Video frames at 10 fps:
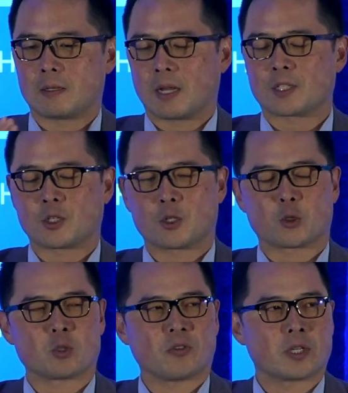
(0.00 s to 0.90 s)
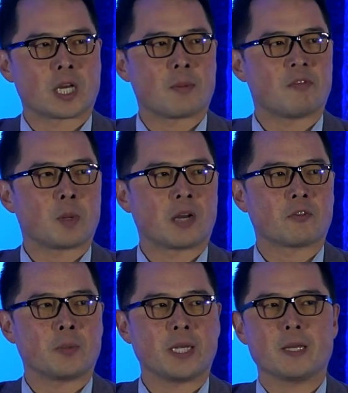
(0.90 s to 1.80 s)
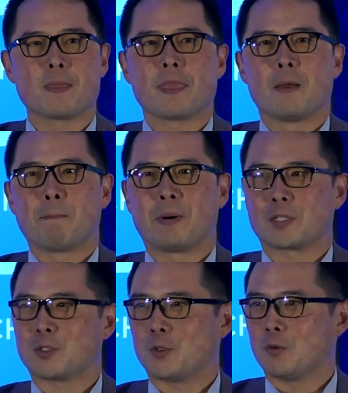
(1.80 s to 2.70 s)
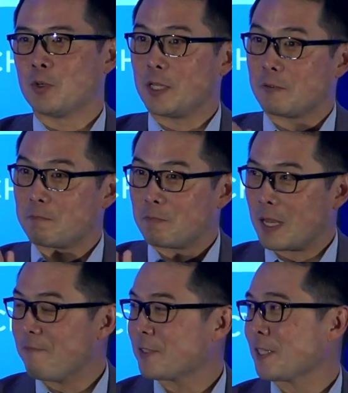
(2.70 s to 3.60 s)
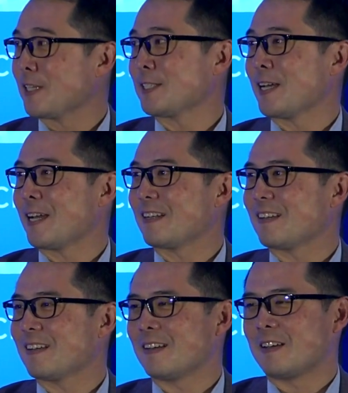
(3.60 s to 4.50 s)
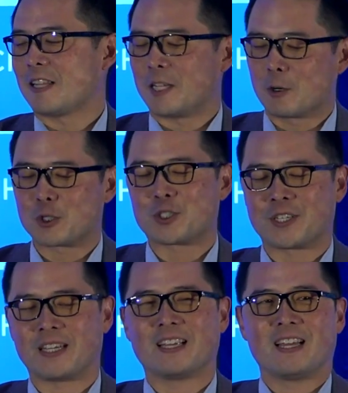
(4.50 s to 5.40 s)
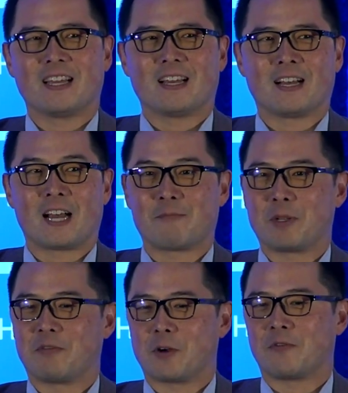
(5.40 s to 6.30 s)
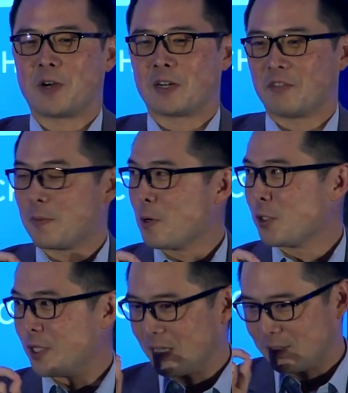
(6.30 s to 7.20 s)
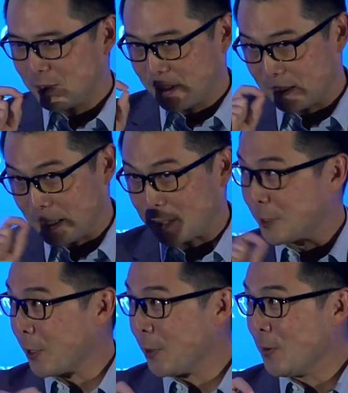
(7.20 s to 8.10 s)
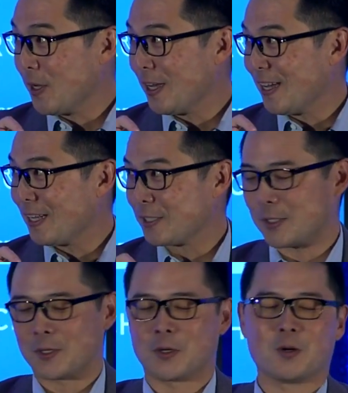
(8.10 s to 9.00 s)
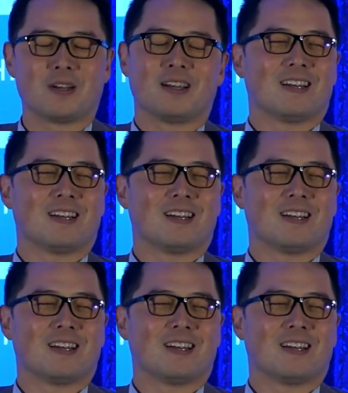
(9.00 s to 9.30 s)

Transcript: execution was very top of mind for me. But to really emphasize that and the urgency, I've been very fond of an emoji that just says, "Let's go." And so